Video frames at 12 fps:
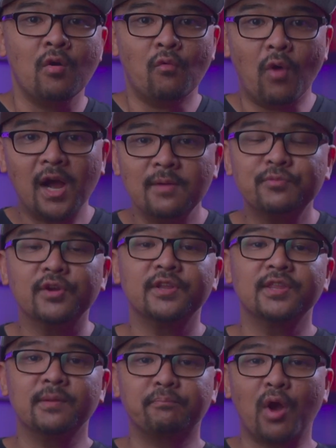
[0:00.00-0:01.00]
Welcome to
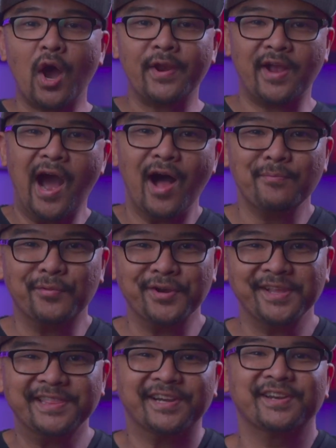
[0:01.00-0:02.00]
another Product
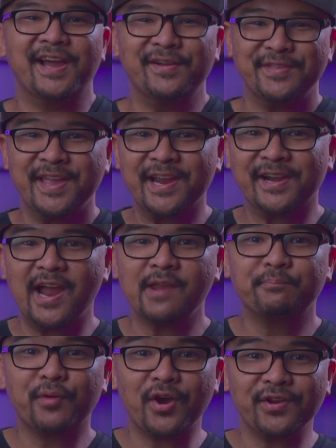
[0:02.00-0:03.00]
Onboarding Teardown here
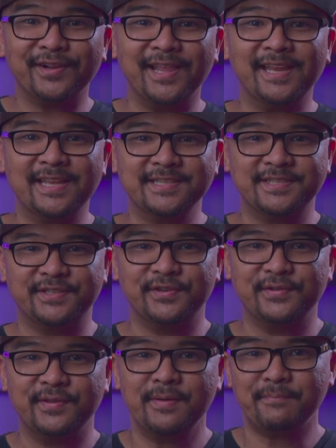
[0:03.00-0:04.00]
at Product-Led
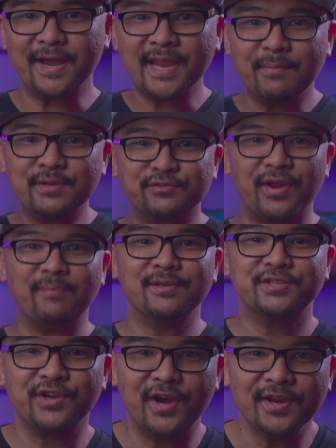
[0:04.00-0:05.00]
Institute. My name is
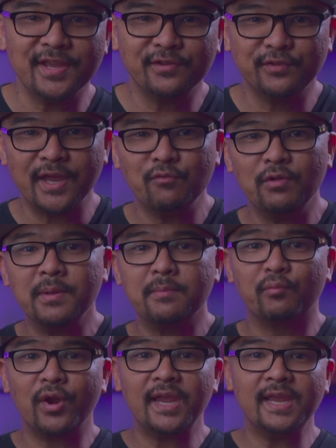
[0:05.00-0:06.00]
Ramli John, and today we'll be
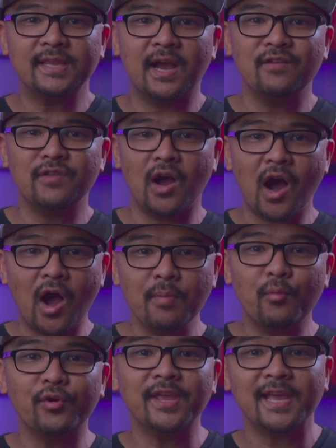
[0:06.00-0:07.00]
breaking down the
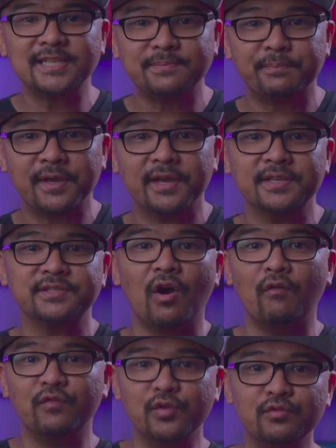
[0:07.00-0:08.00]
onboarding experience
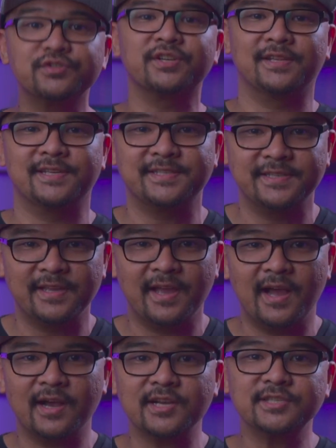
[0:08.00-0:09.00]
of Userlist,
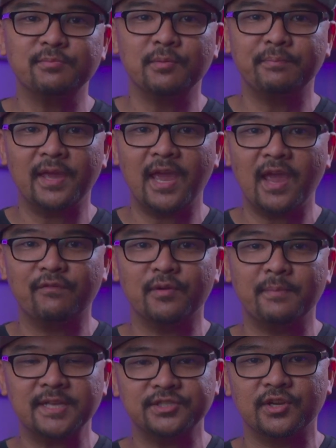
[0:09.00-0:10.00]
a customer behavior
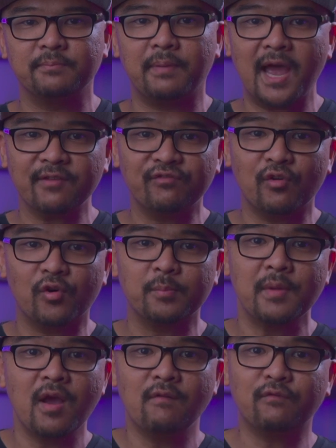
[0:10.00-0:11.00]
messaging
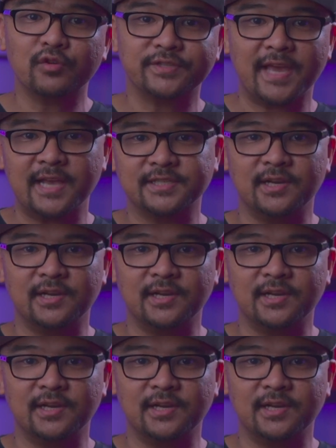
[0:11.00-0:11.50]
platform for SaaS